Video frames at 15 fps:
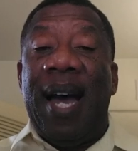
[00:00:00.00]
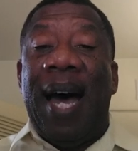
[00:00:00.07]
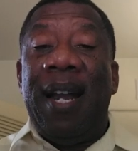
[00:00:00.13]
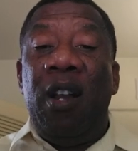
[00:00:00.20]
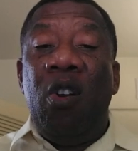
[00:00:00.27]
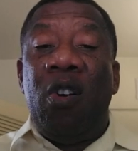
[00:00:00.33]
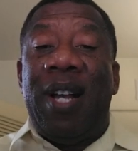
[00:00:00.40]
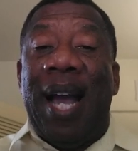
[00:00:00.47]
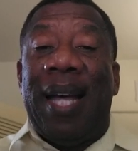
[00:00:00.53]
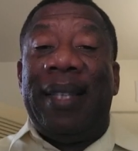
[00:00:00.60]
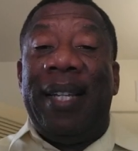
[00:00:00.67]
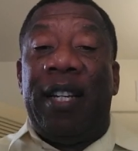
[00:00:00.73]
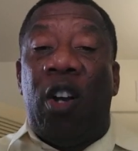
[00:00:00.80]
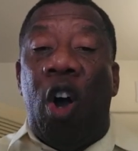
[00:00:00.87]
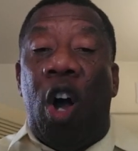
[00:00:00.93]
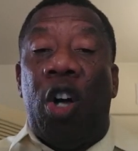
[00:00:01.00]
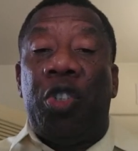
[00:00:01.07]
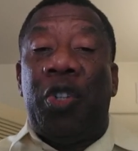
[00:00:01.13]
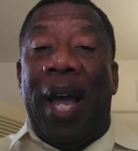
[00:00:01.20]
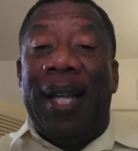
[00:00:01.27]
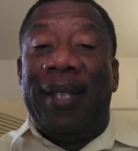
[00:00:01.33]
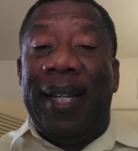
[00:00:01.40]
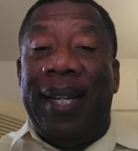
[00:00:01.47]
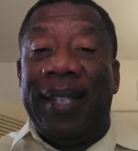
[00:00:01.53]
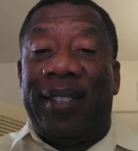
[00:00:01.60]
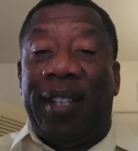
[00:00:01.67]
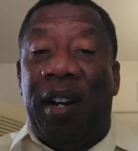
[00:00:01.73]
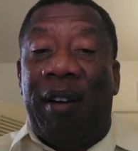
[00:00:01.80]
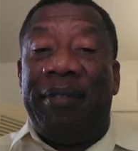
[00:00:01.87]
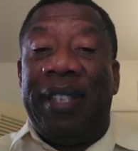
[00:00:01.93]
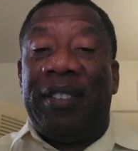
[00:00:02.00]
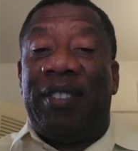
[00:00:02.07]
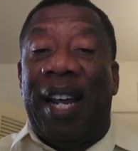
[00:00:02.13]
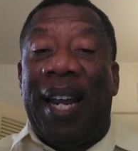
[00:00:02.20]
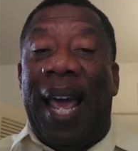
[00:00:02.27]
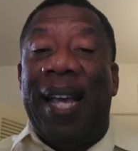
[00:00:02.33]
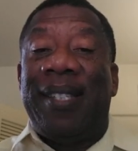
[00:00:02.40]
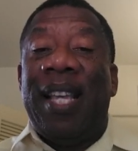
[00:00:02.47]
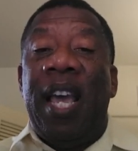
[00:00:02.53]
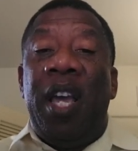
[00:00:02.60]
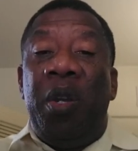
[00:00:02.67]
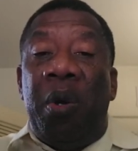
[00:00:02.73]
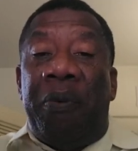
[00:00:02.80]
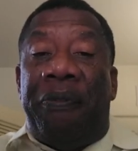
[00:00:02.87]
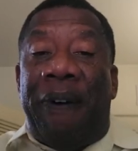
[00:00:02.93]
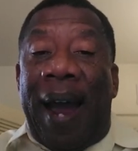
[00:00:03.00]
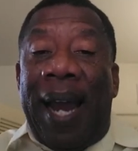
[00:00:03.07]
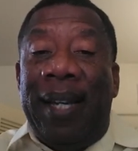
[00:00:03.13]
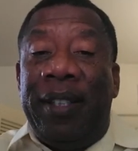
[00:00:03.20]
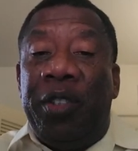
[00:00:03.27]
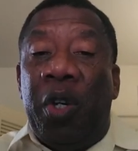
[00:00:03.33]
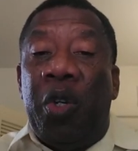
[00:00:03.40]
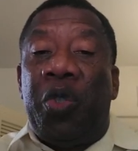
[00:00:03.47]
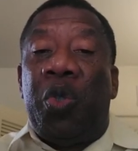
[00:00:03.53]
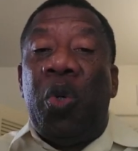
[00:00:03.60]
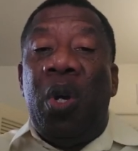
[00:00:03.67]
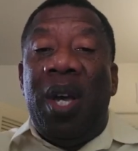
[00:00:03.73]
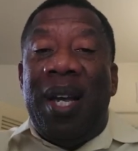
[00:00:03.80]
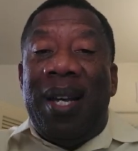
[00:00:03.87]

And look at the culture and the history of the Israelites. You find the Osu